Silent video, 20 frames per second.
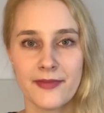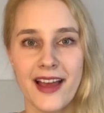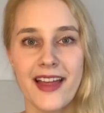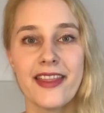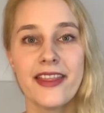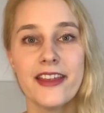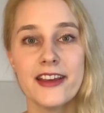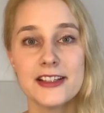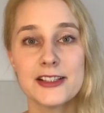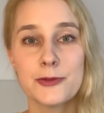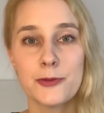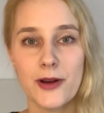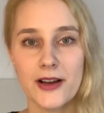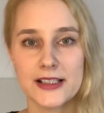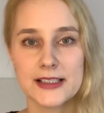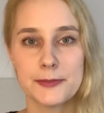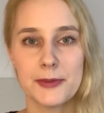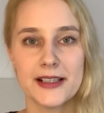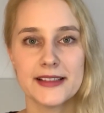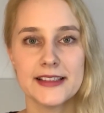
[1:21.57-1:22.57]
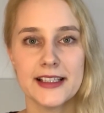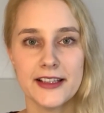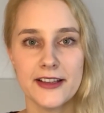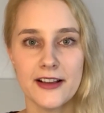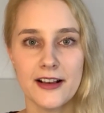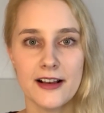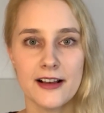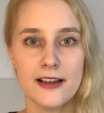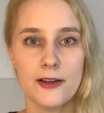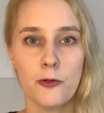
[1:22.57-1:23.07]
This works
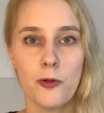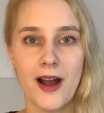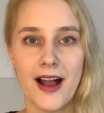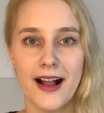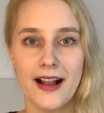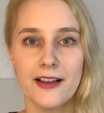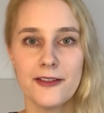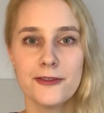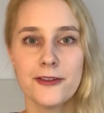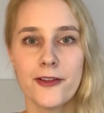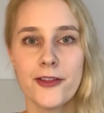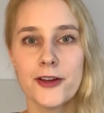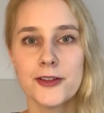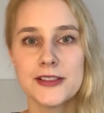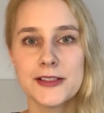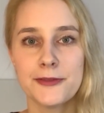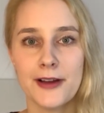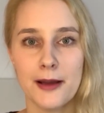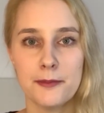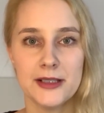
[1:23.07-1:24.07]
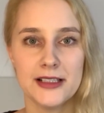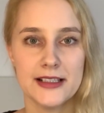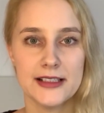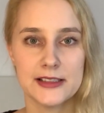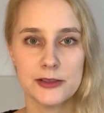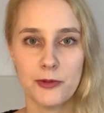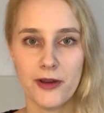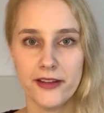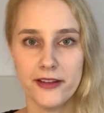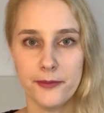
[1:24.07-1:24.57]
particularly well for those families
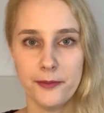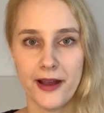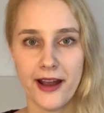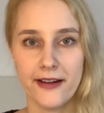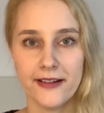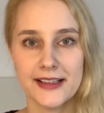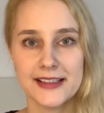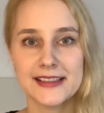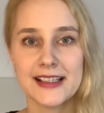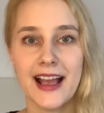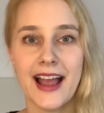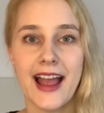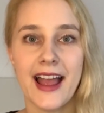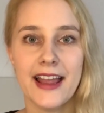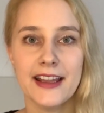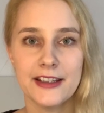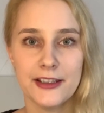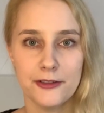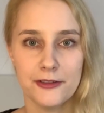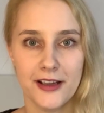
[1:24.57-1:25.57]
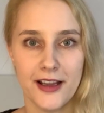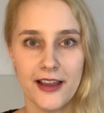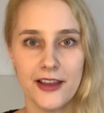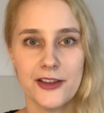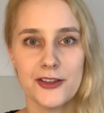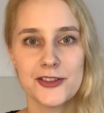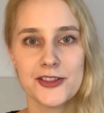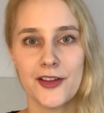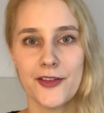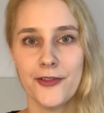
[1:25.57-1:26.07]
where the parents anyway
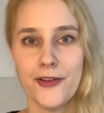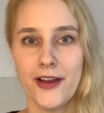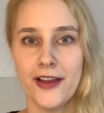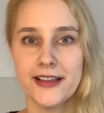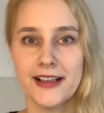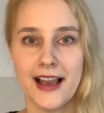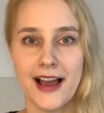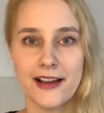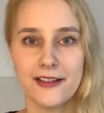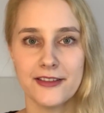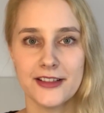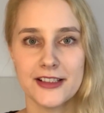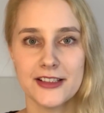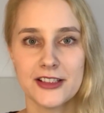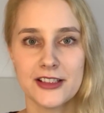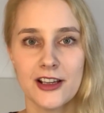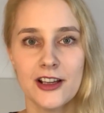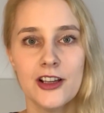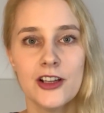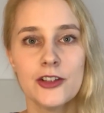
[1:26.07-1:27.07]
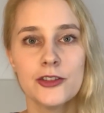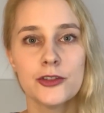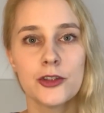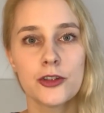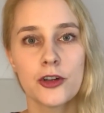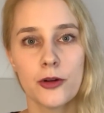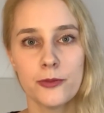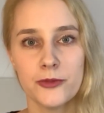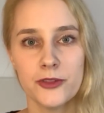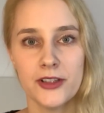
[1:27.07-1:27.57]
use a 3rd language to
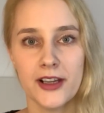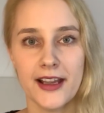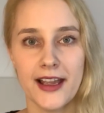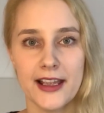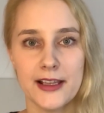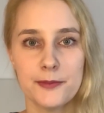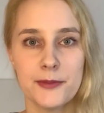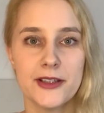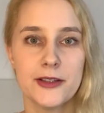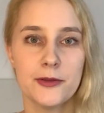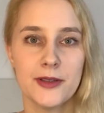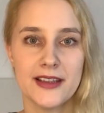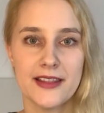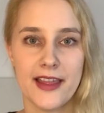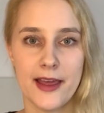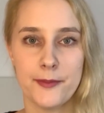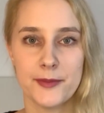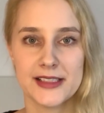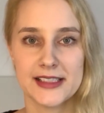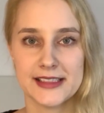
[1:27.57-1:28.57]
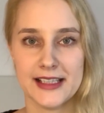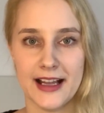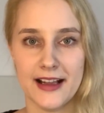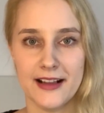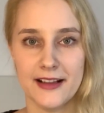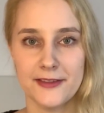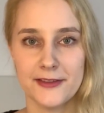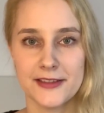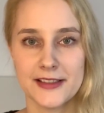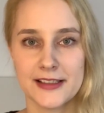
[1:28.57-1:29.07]
communicate between
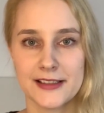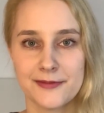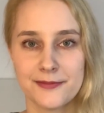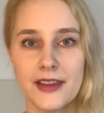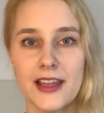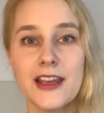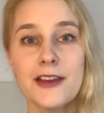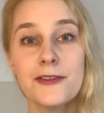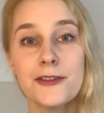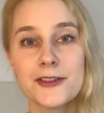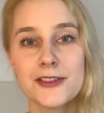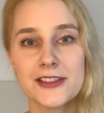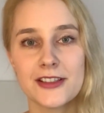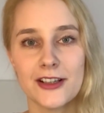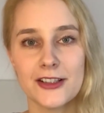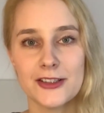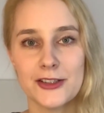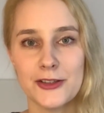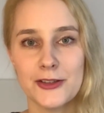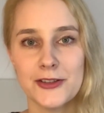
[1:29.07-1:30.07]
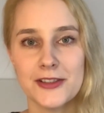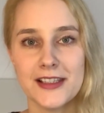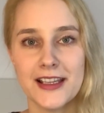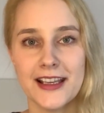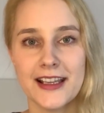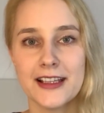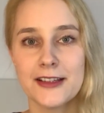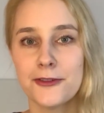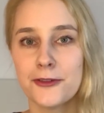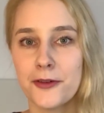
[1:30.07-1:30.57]
themselves. If you start using
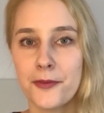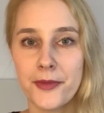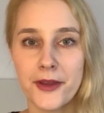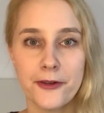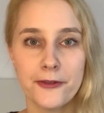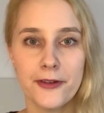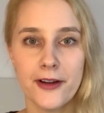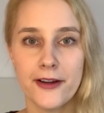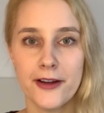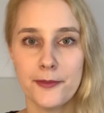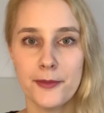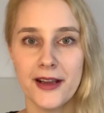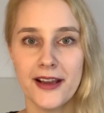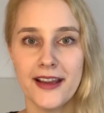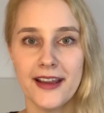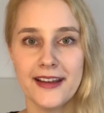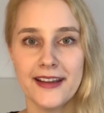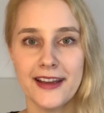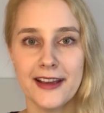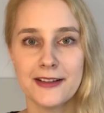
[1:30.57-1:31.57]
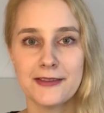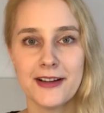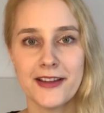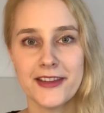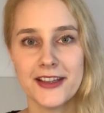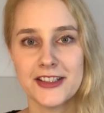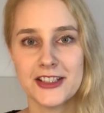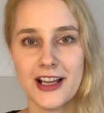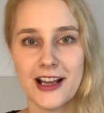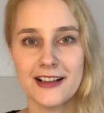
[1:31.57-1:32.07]
it from the very beginning when the
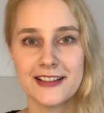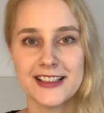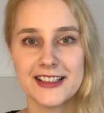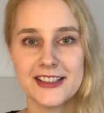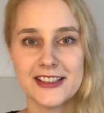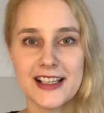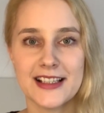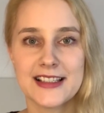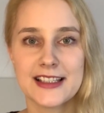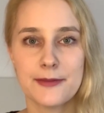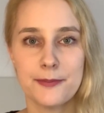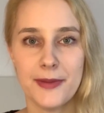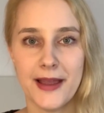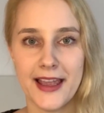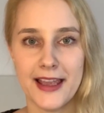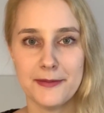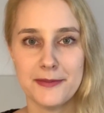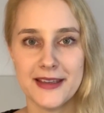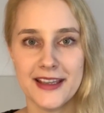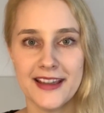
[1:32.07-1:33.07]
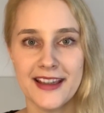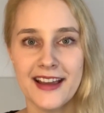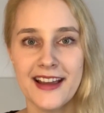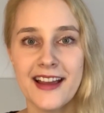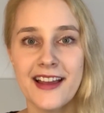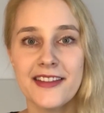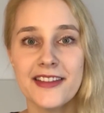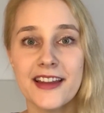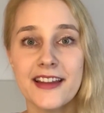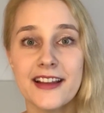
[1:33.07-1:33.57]
child is just a baby,
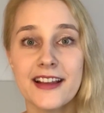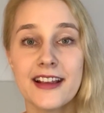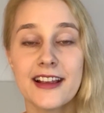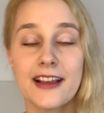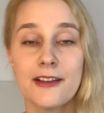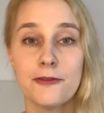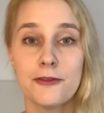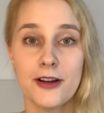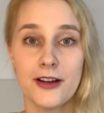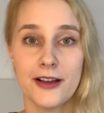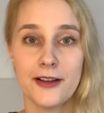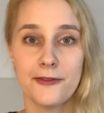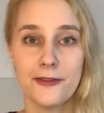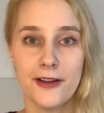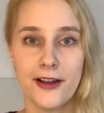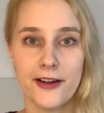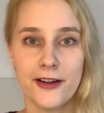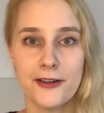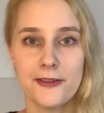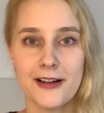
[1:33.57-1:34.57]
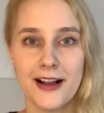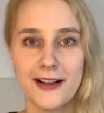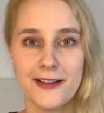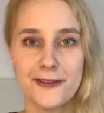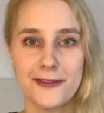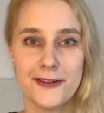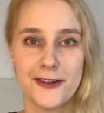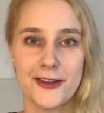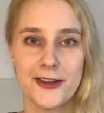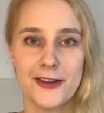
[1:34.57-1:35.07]
then it can work very well
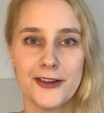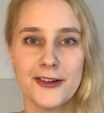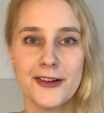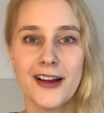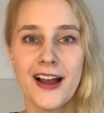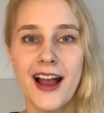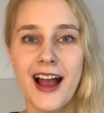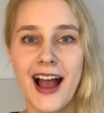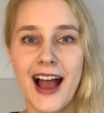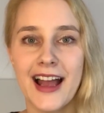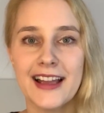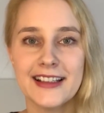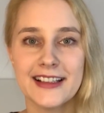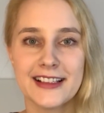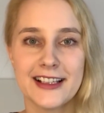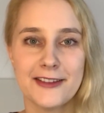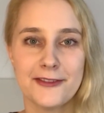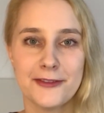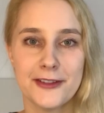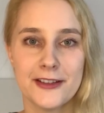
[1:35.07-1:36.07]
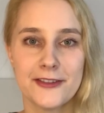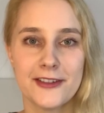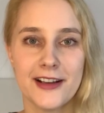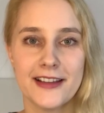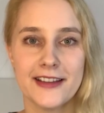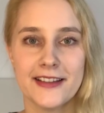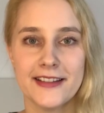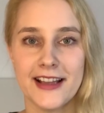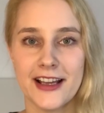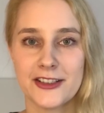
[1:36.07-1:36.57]
for you and it can feel rather
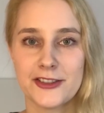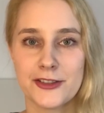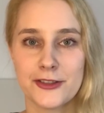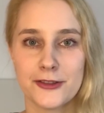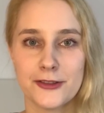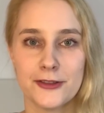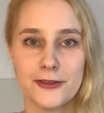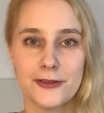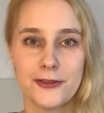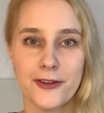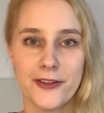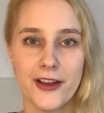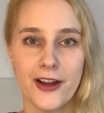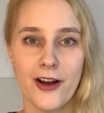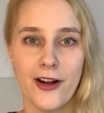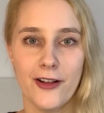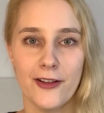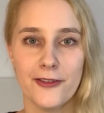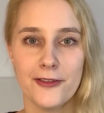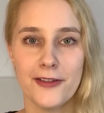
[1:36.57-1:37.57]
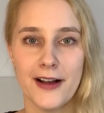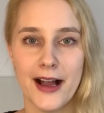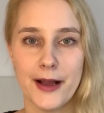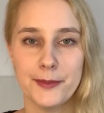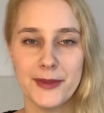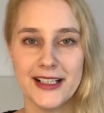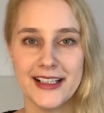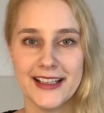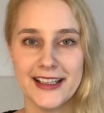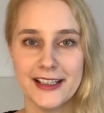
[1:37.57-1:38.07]
natural for the whole
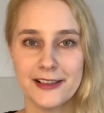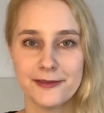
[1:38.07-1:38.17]
family.